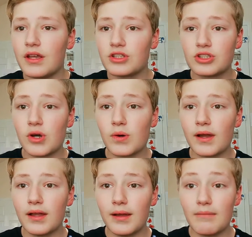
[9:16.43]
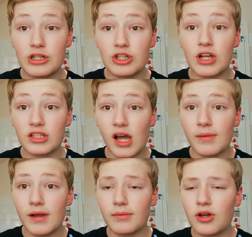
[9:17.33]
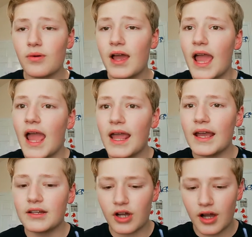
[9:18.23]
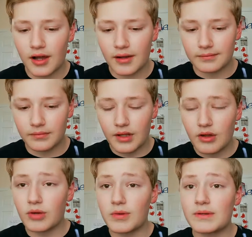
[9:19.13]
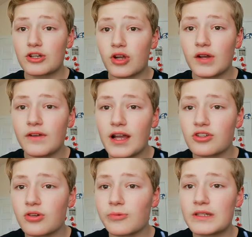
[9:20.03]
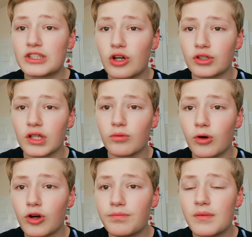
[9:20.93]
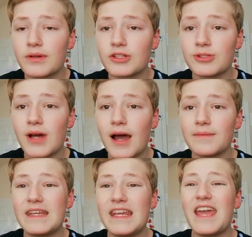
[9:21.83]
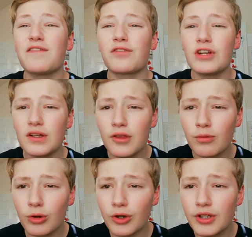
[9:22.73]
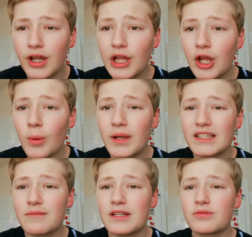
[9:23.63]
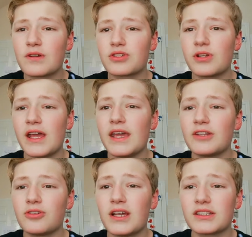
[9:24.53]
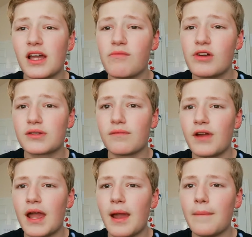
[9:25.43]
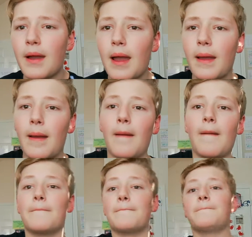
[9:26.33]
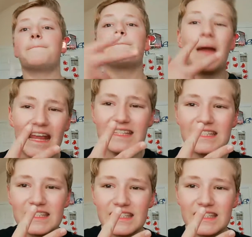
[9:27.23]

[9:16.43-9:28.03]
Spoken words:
So make sure you guys comment down below. And remember to be creative, guys. Remember to be salt of the world. Remember to not be a friend of the world. Hope you guys have an amazing rest of your day. And until next time, wisdom fam, peace.